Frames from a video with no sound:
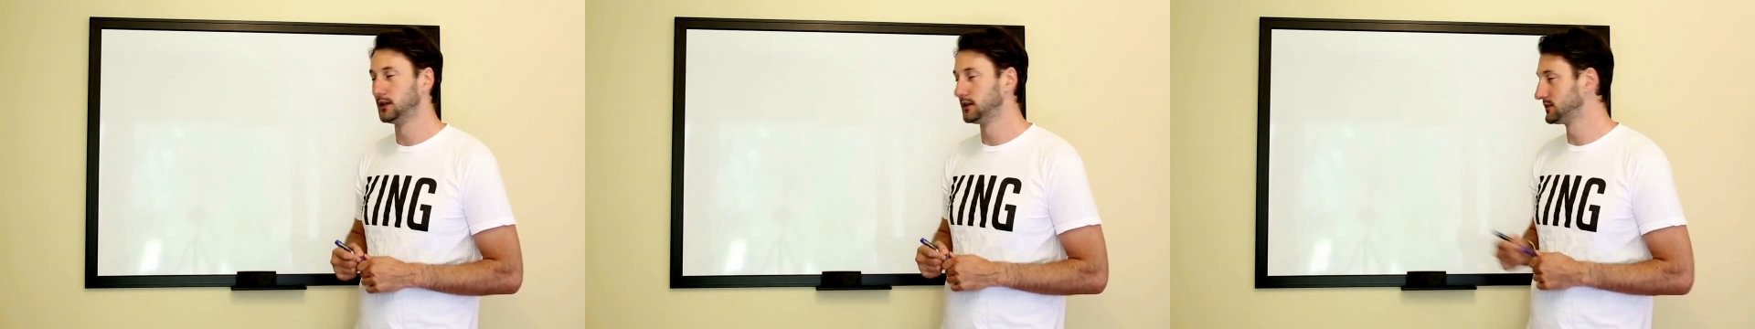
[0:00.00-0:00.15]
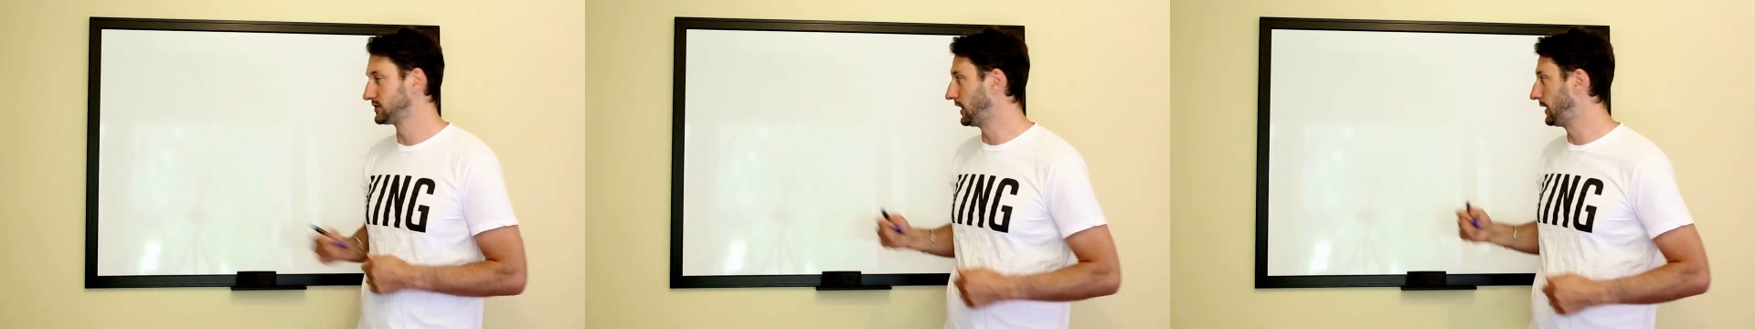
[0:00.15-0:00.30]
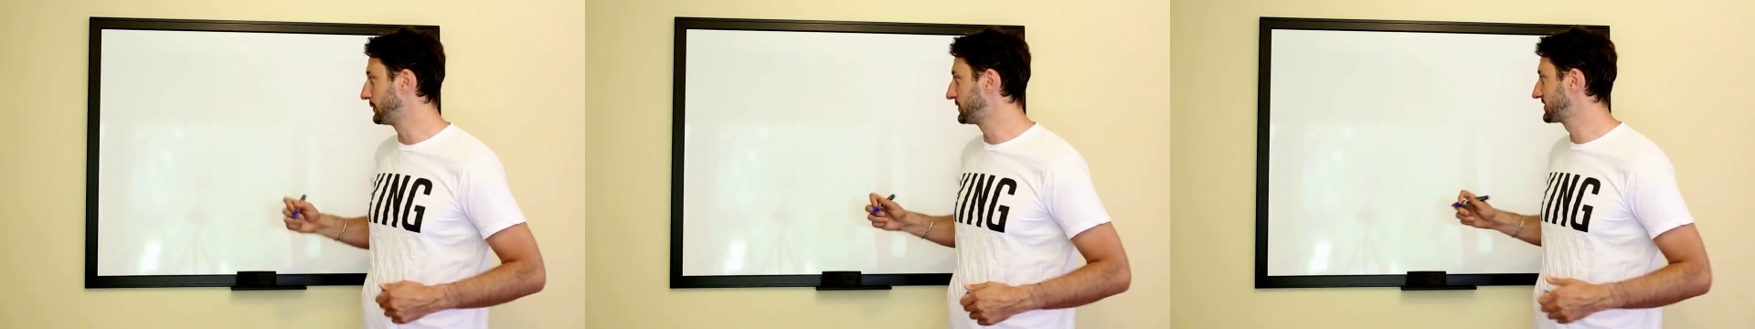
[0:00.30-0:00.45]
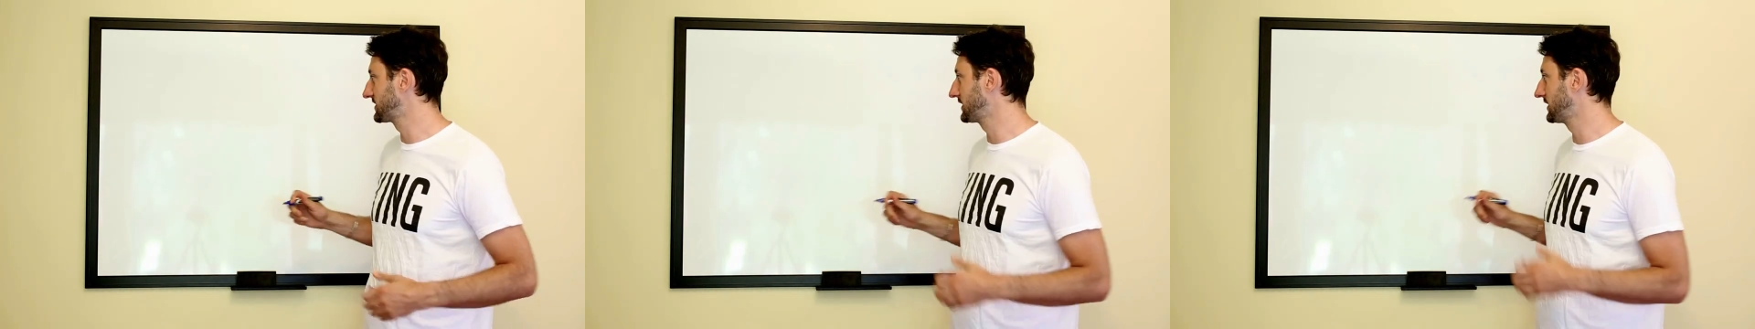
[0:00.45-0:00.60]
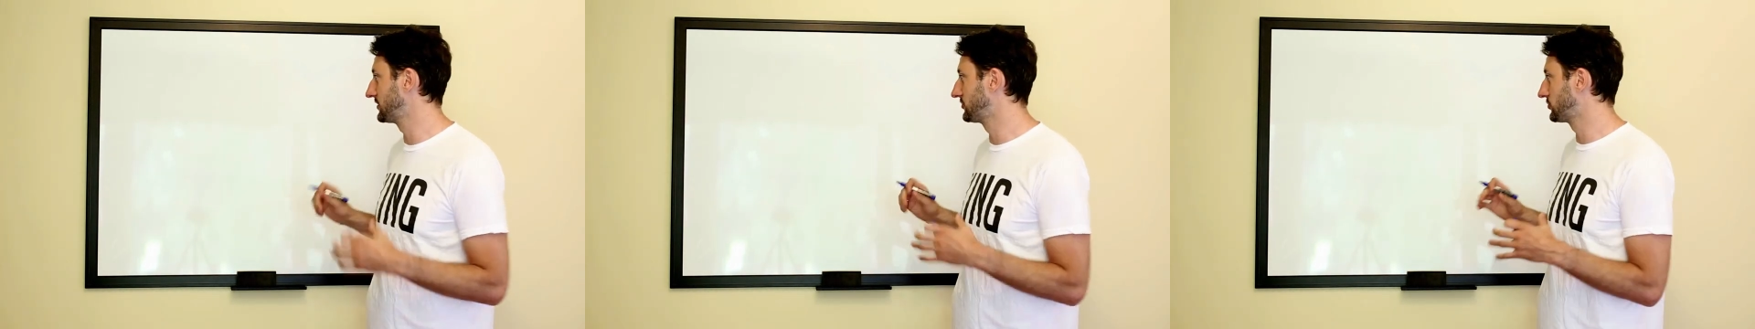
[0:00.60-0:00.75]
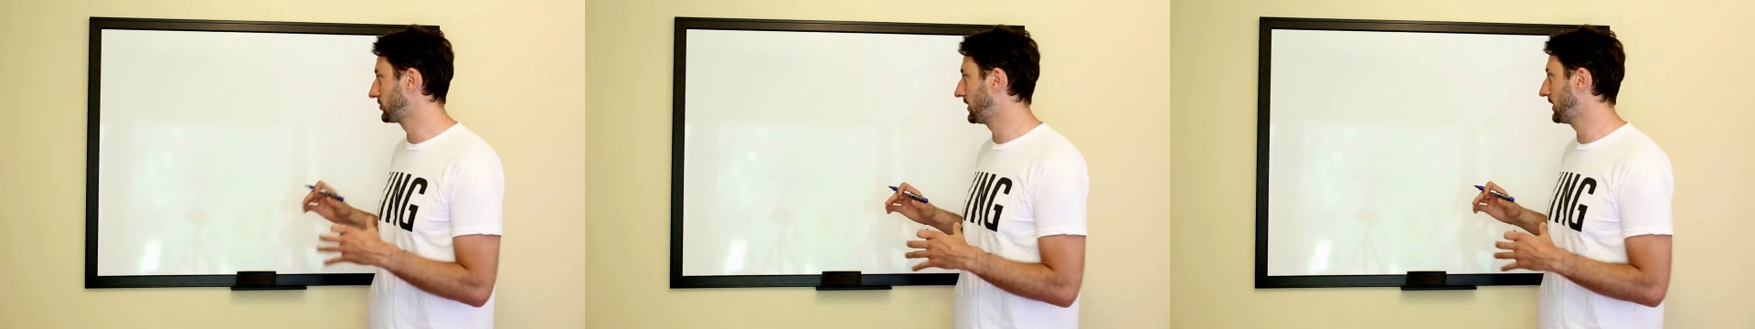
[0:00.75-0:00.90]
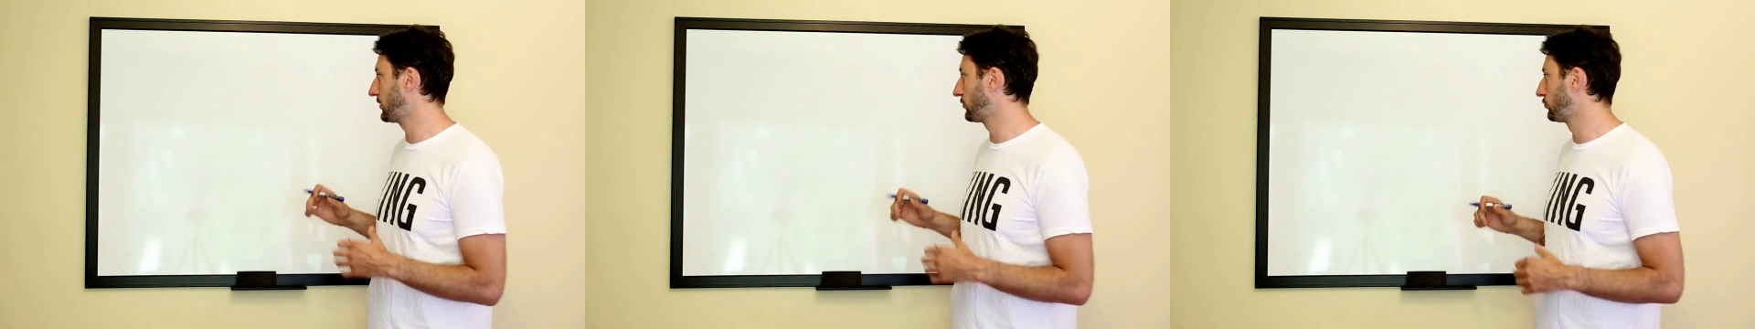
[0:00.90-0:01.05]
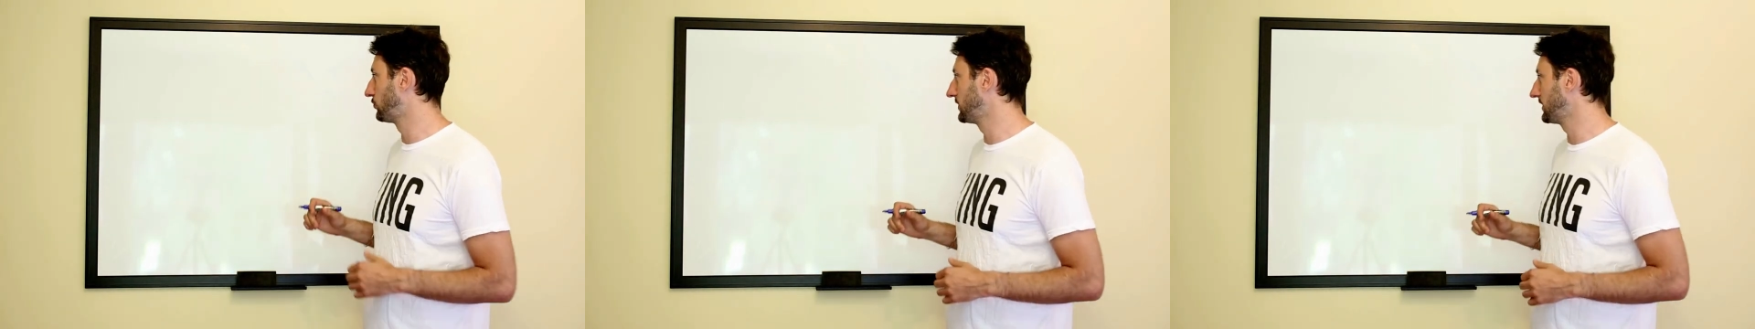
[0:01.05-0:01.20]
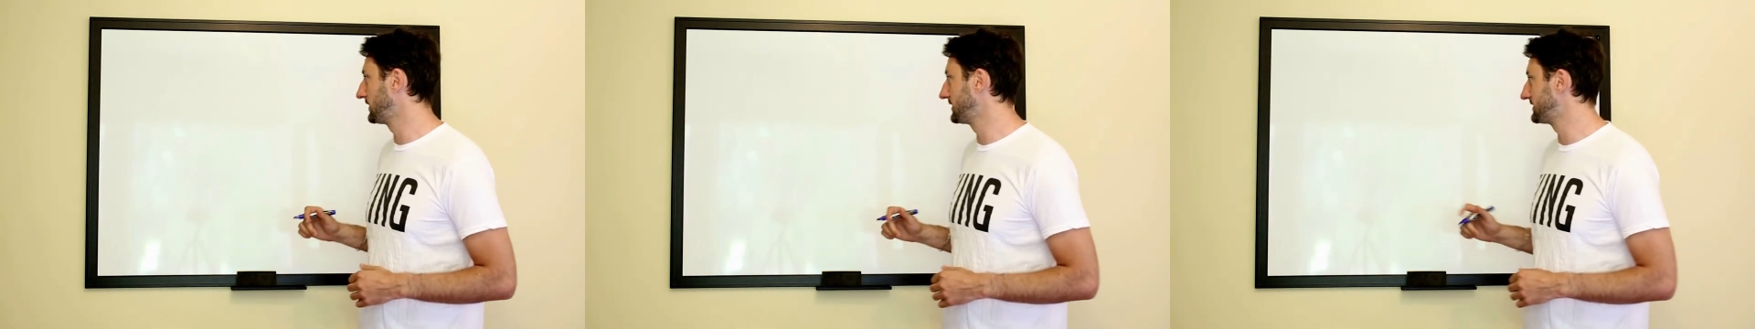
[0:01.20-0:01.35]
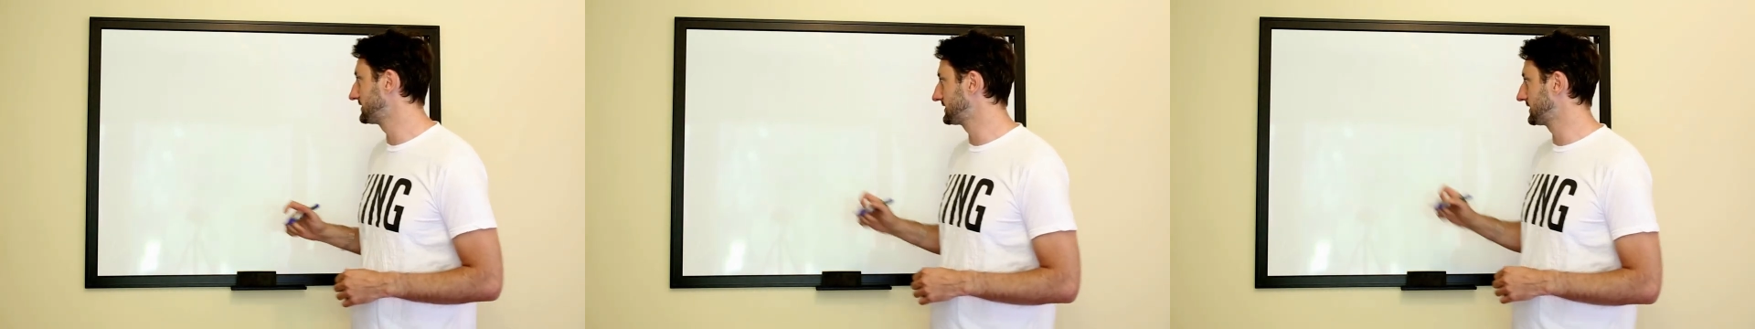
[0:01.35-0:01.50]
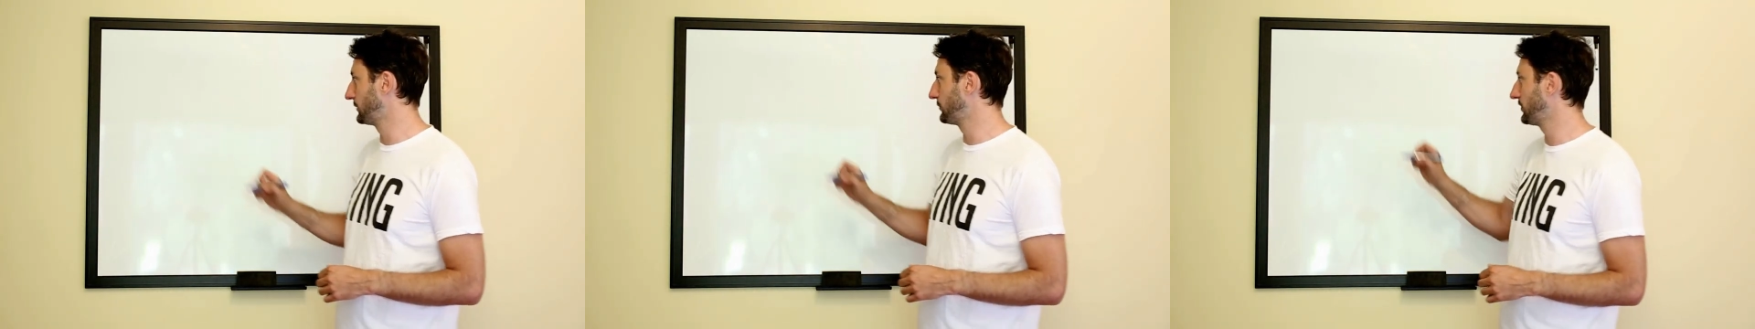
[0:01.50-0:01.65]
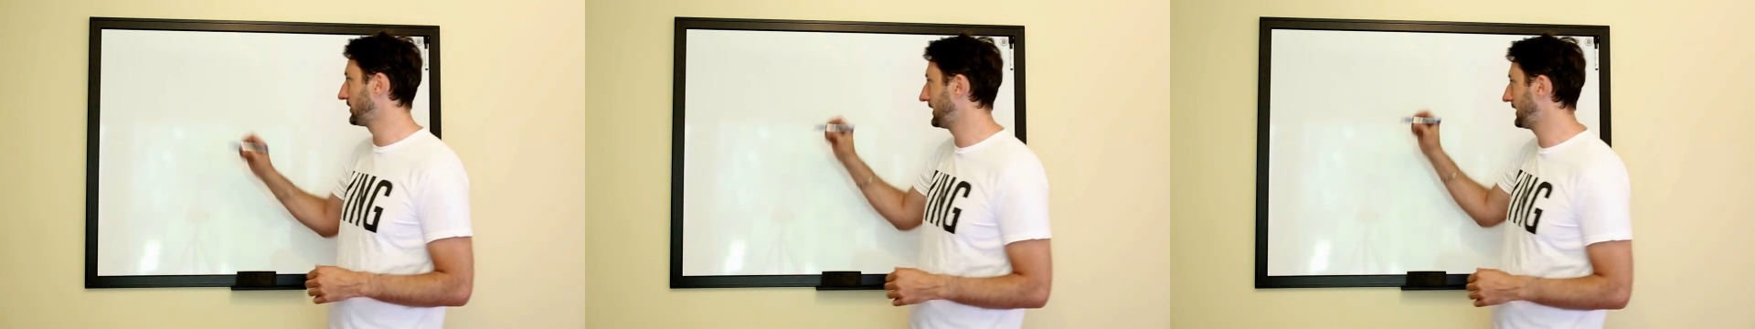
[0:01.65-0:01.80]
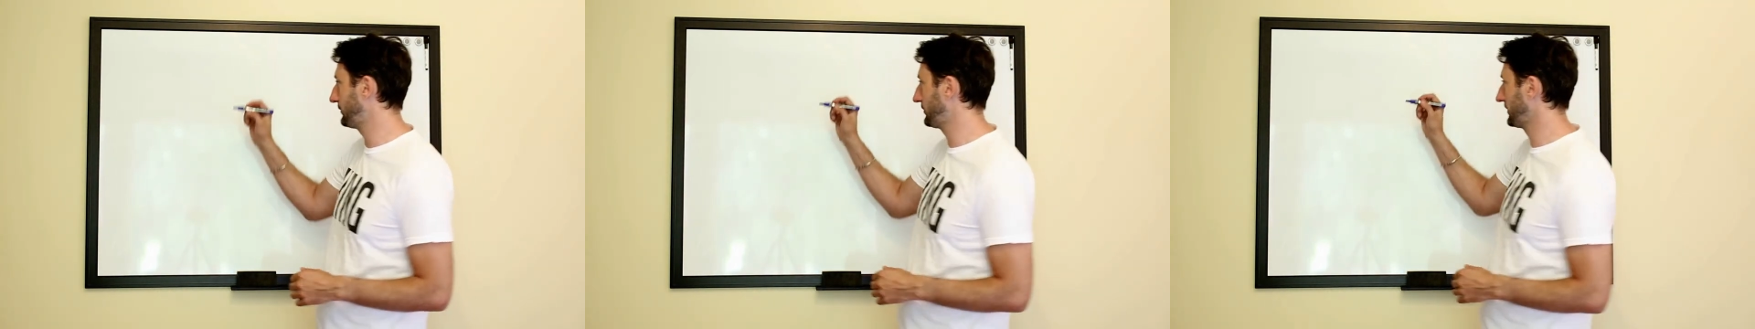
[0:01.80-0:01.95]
So I'm just going to draw a really simple